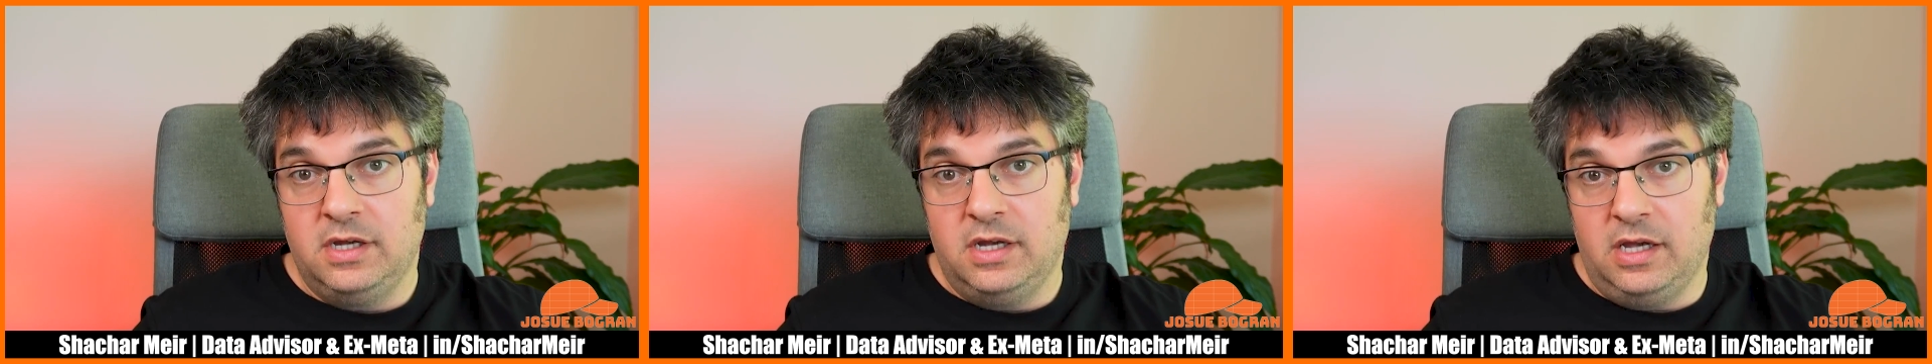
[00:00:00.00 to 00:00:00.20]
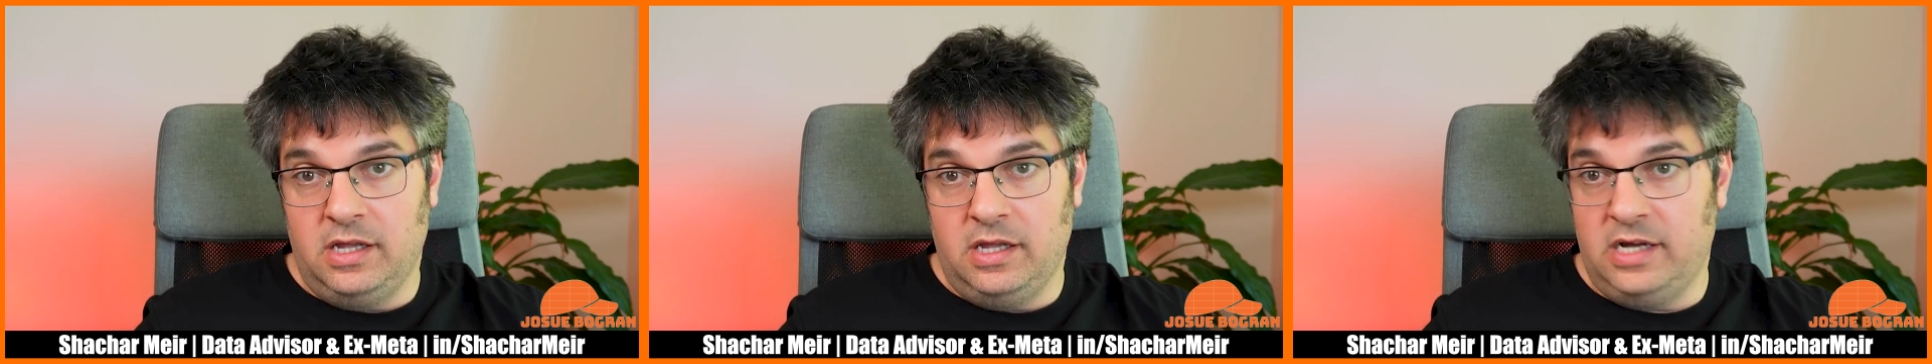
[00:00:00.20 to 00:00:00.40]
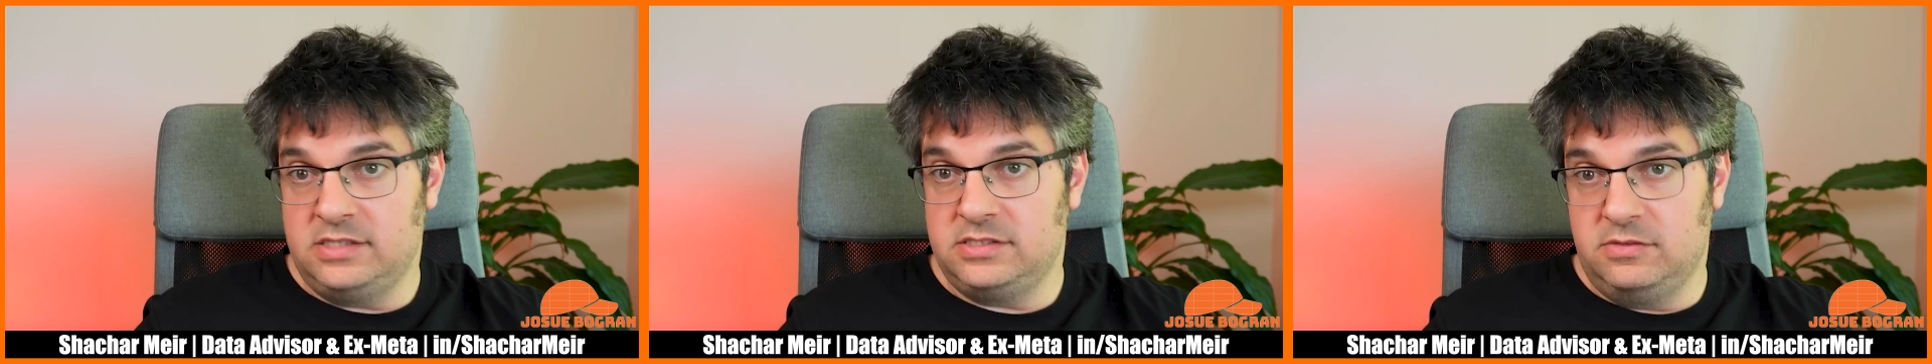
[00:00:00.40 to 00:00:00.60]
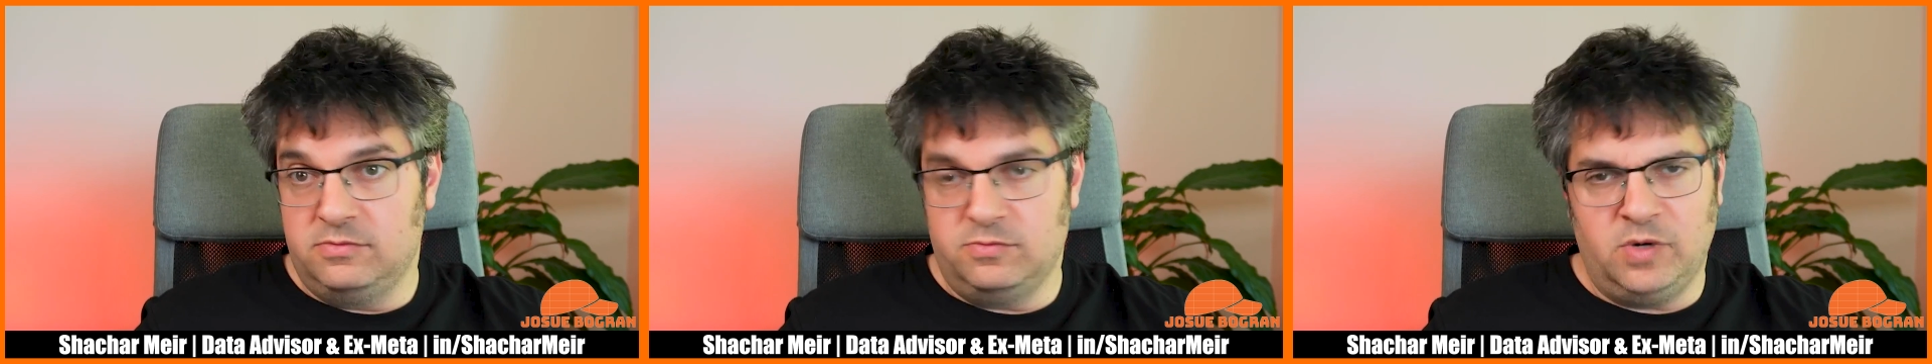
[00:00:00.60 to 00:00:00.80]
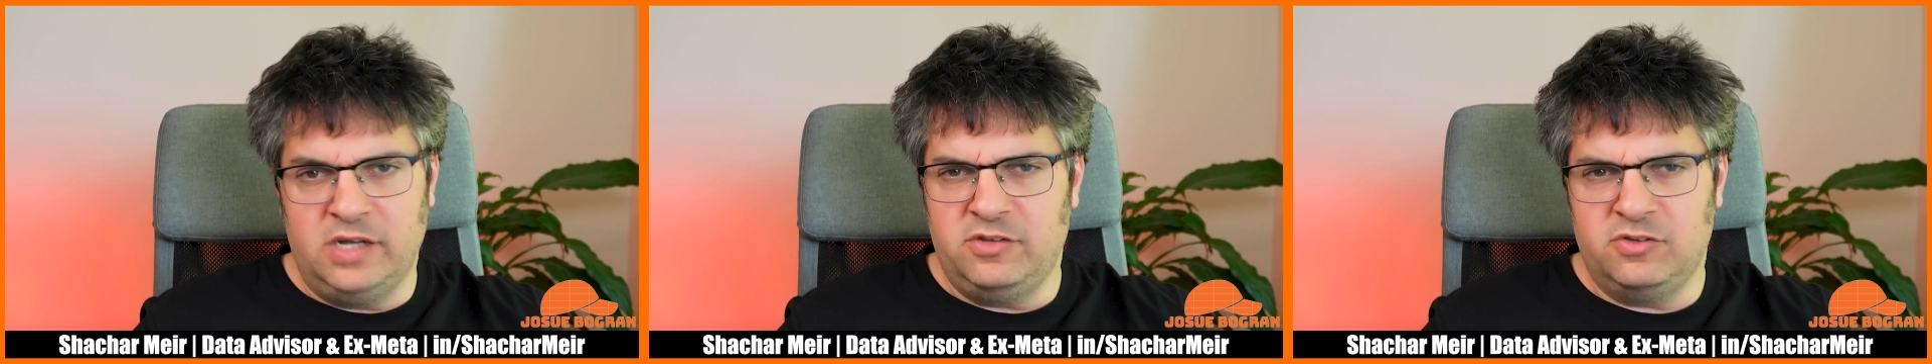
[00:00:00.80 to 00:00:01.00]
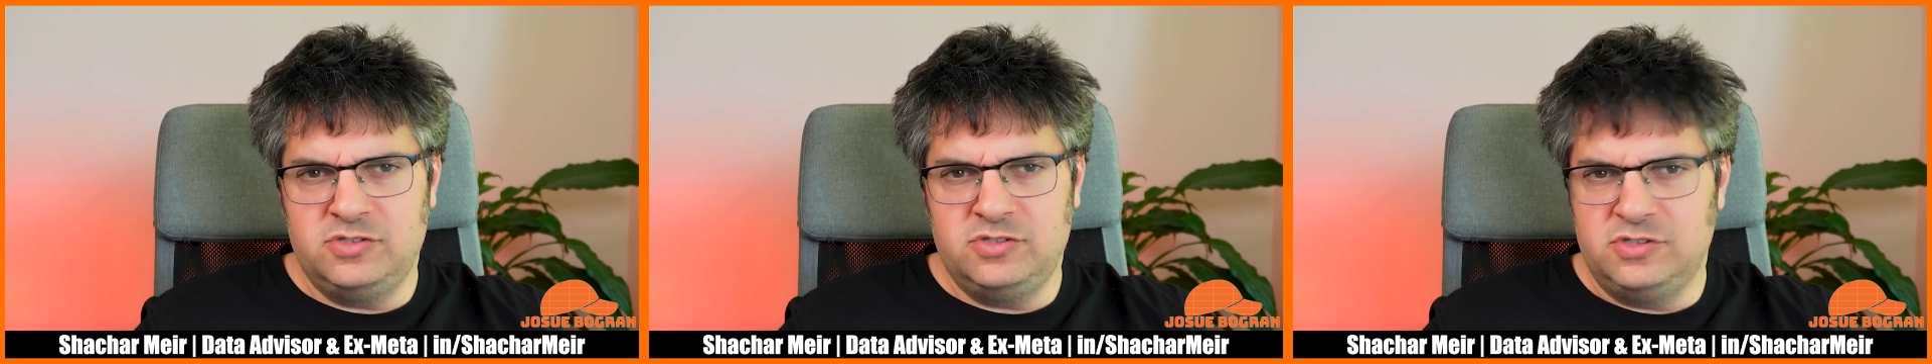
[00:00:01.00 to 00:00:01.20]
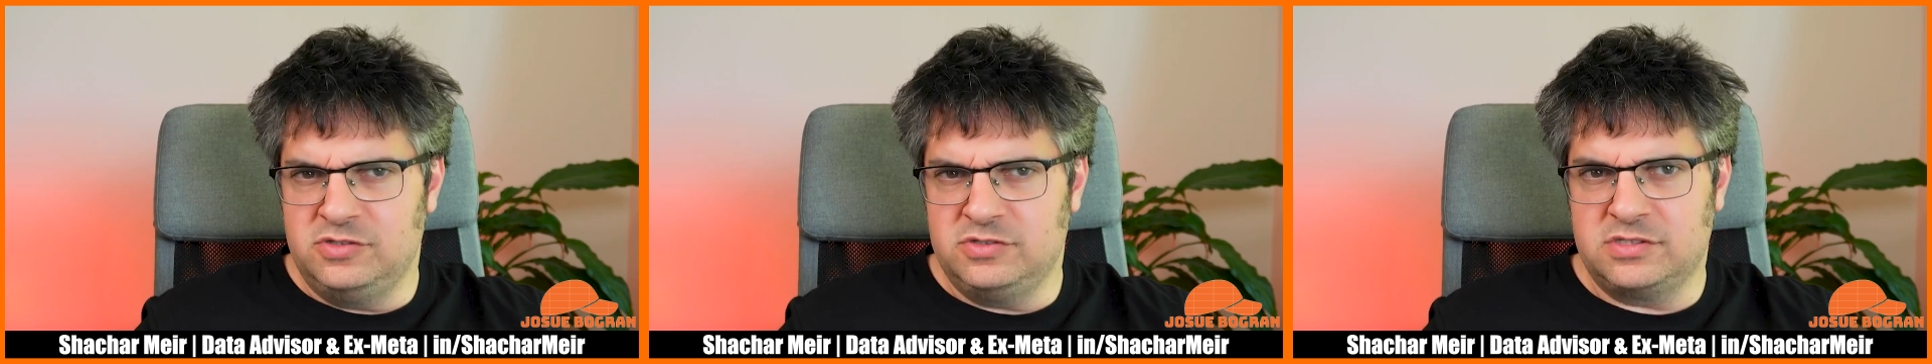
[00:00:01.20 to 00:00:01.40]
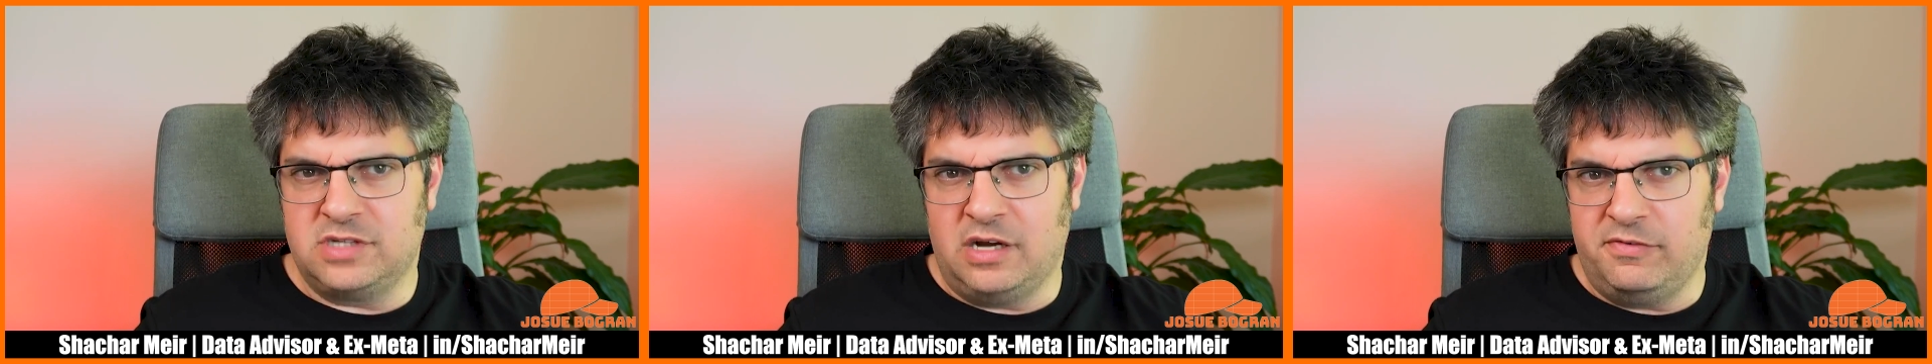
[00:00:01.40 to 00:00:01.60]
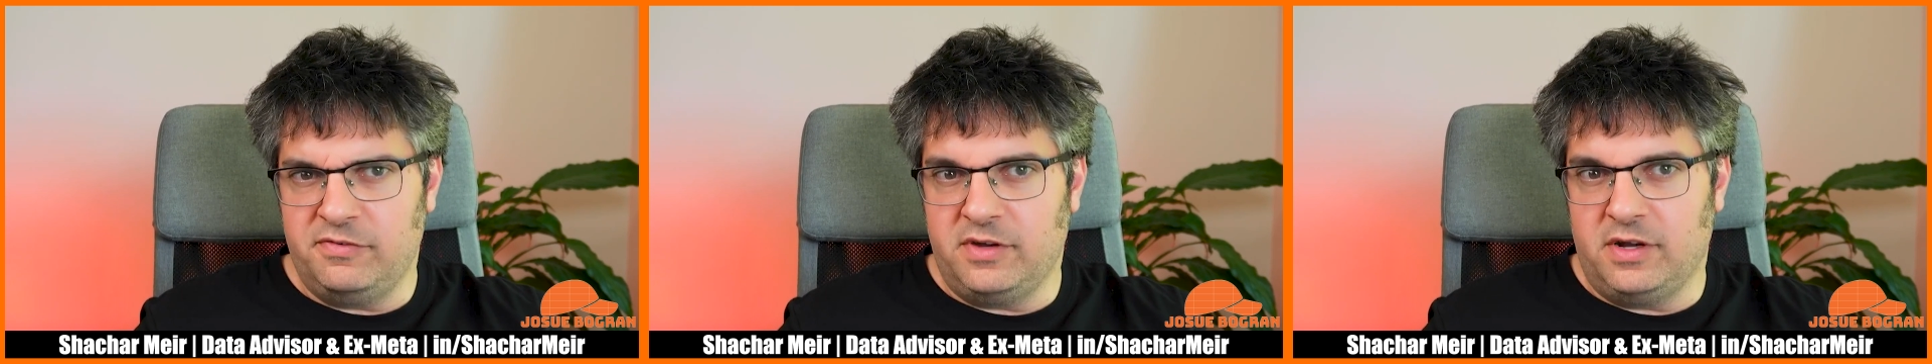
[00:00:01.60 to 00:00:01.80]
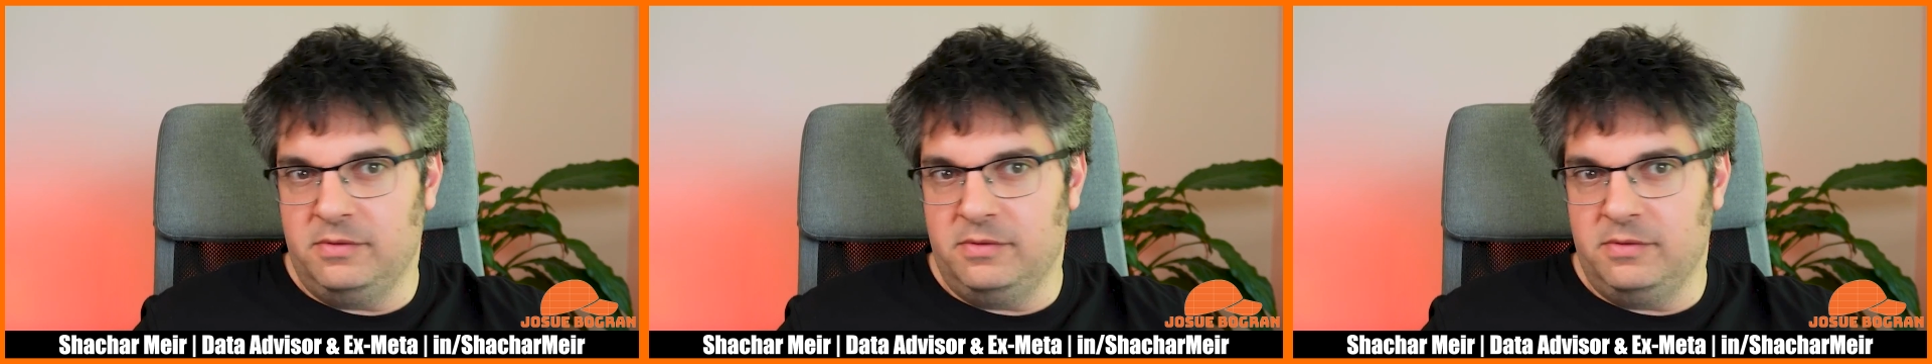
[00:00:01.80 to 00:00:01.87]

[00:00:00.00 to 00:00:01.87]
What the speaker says: and I asked him, why don't you use Kafka?